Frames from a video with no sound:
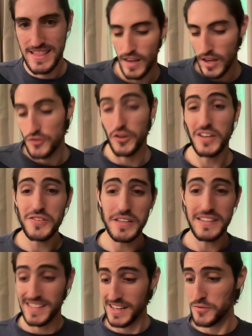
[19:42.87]
So I actually
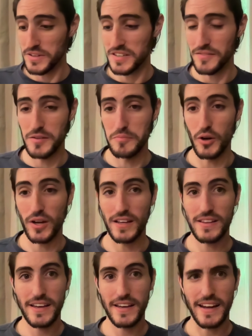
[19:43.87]
didn't receive the booking
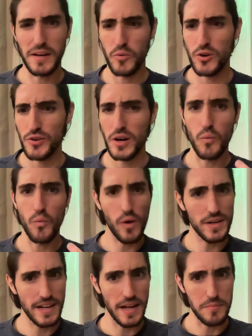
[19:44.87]
link, and I'm wondering, what
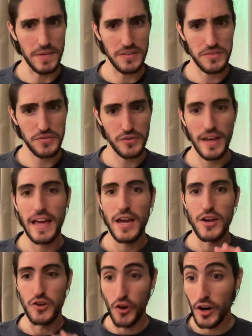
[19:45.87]
did I miss?
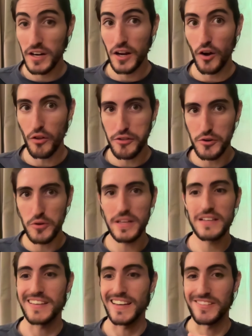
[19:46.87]
You're gonna go through this,
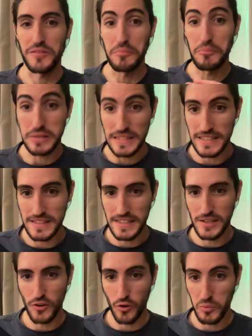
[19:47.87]
is completely
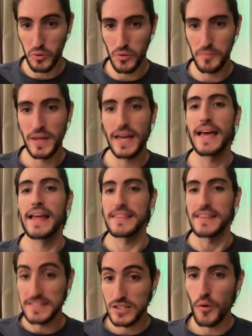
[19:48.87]
normal.
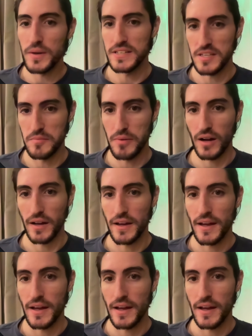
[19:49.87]
Let's go and debug.